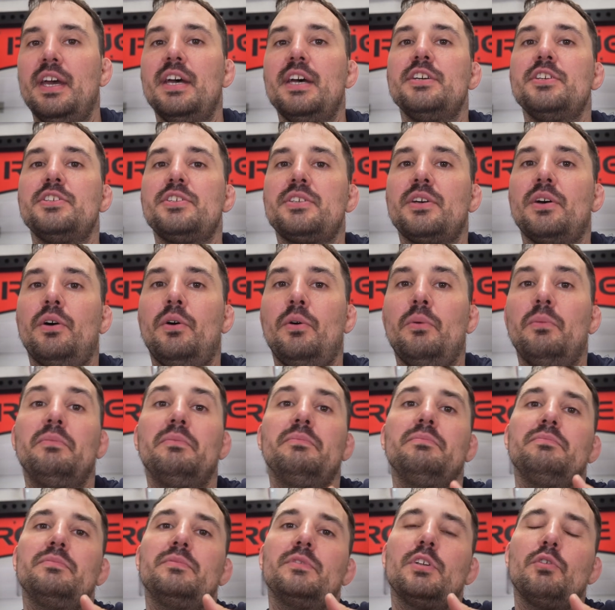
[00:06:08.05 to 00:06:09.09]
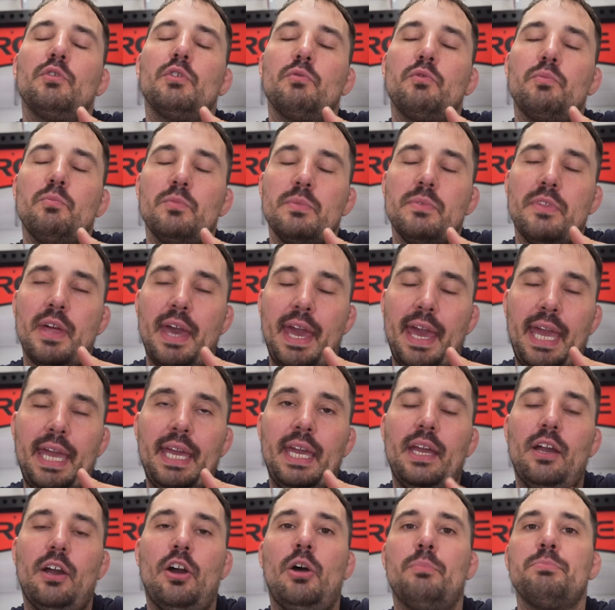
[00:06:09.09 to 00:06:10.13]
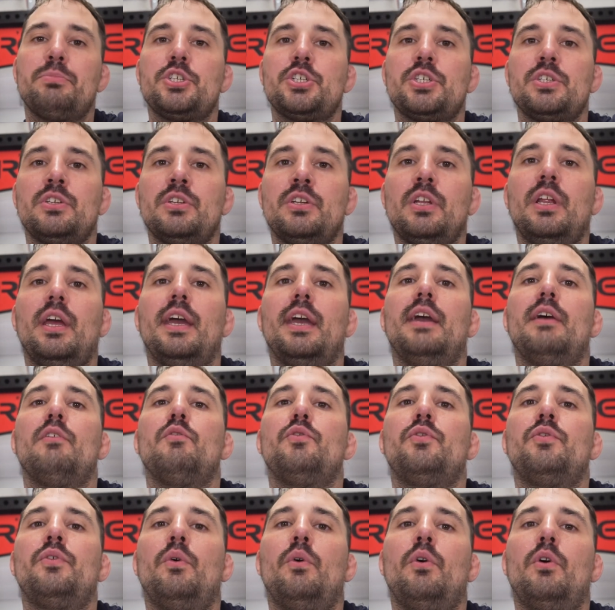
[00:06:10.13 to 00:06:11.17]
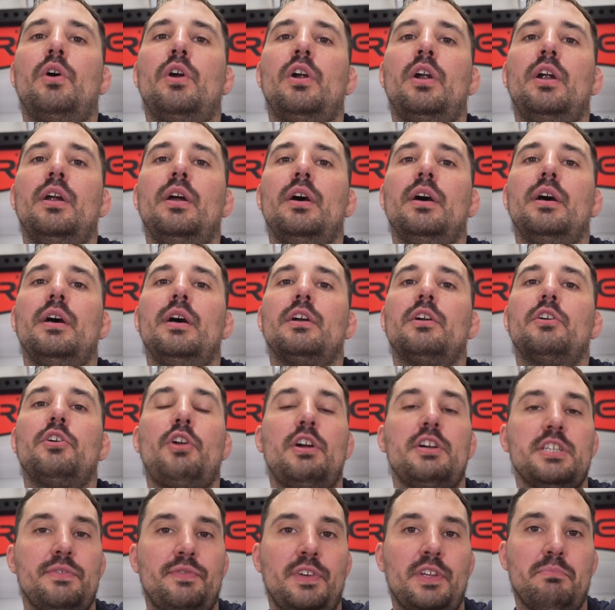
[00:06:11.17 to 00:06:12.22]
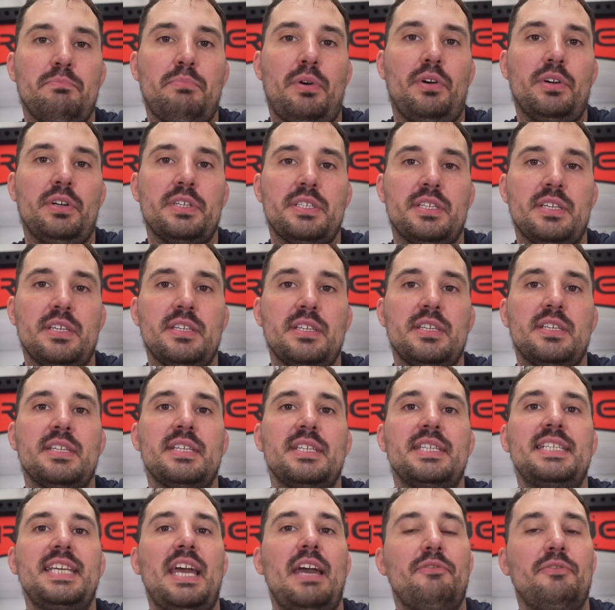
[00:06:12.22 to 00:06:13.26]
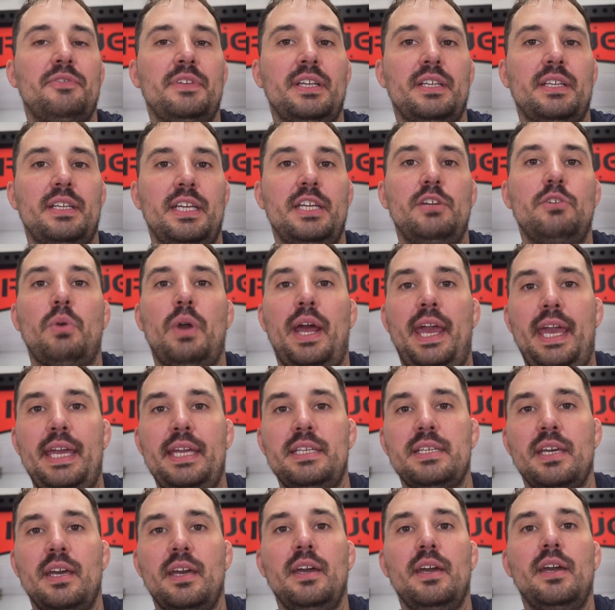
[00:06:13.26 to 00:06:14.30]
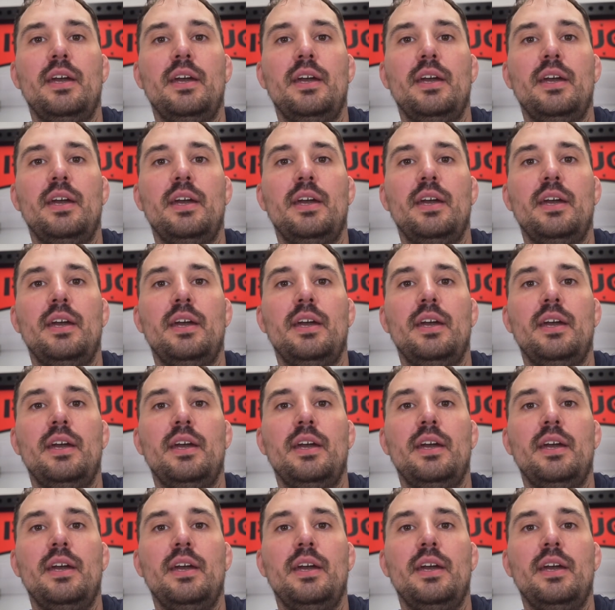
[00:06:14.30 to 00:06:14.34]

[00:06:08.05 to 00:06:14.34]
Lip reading: So the hanging option for CrossFit boxes, definitely great,